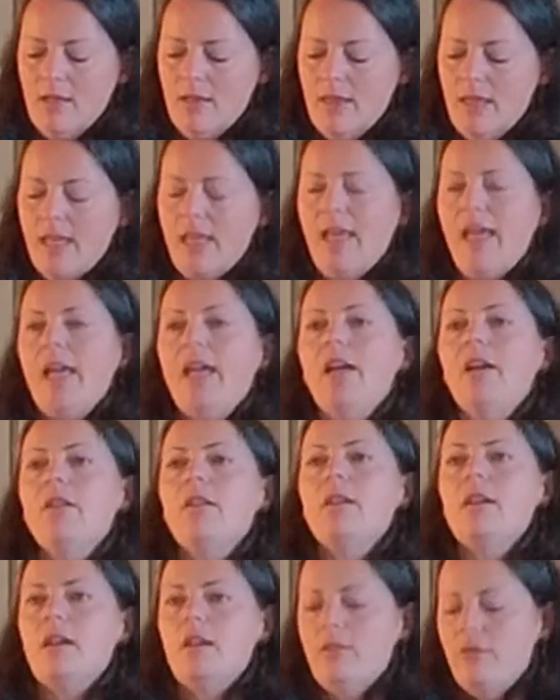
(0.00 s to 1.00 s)
they
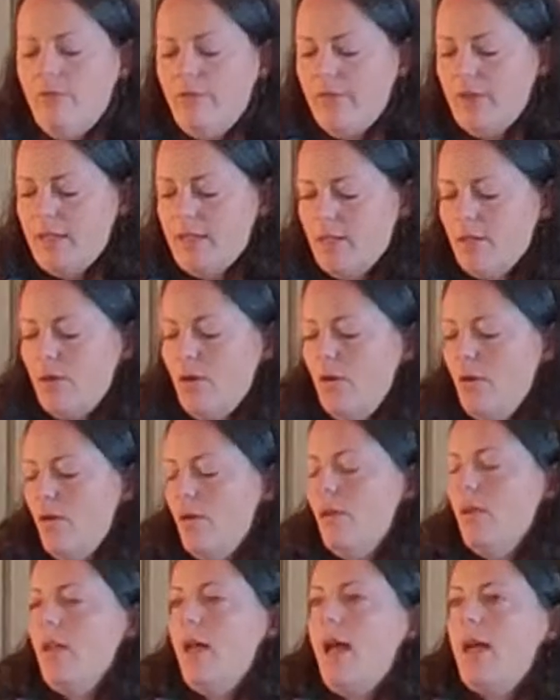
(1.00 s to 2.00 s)
carry
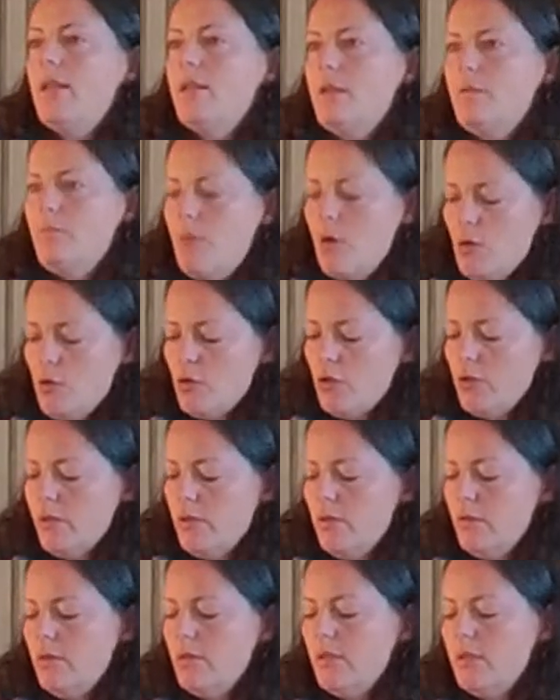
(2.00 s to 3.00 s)
physical and
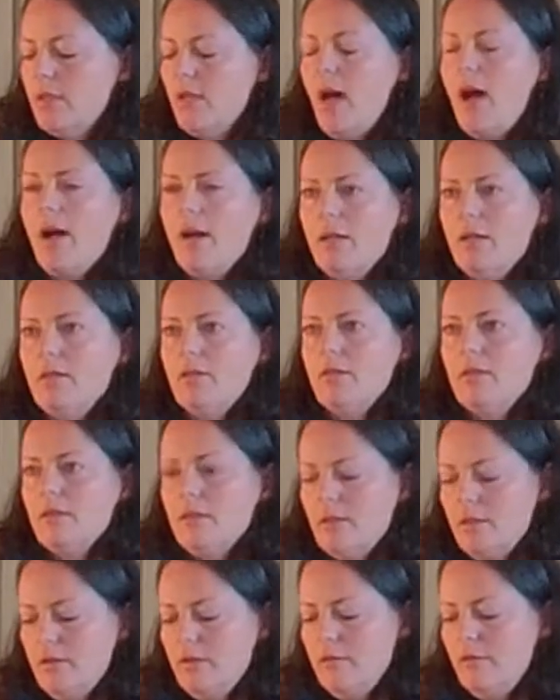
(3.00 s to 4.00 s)
emotional scars
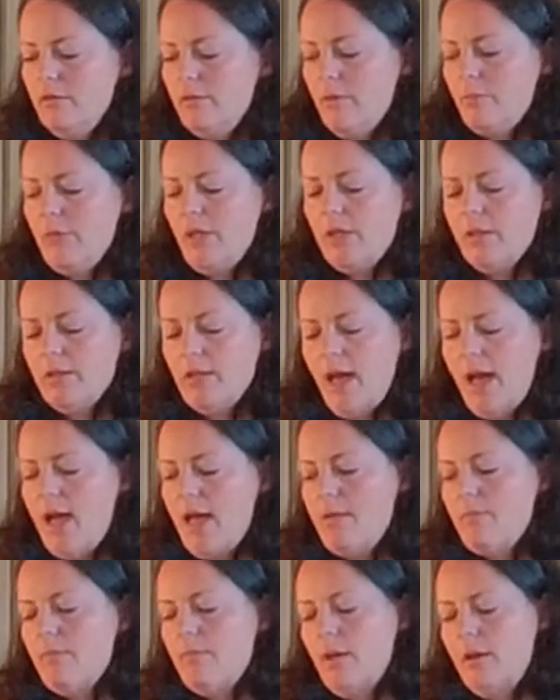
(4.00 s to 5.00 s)
from their
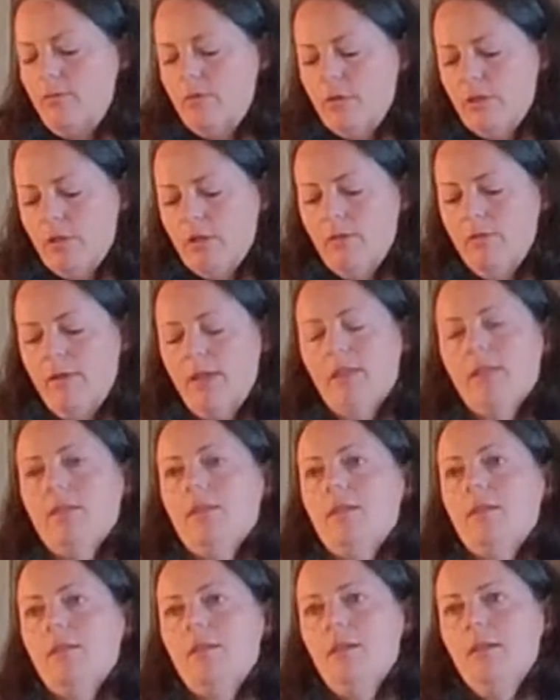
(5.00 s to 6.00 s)
time of
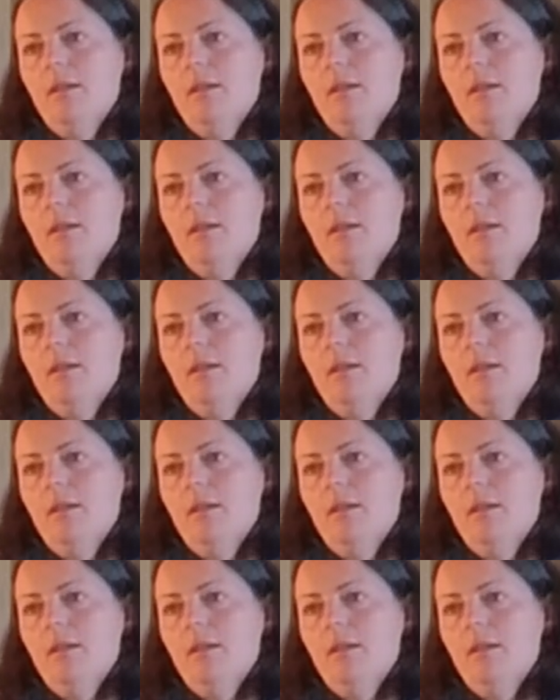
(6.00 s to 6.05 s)
service,